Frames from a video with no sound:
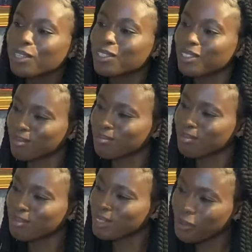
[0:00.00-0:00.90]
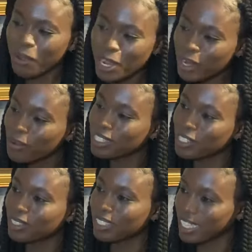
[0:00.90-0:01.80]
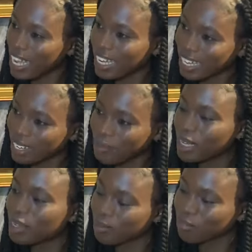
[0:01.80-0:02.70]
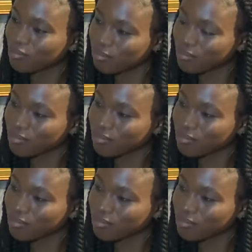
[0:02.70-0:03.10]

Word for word: but now, the way you were you're saying if it, you, mean, if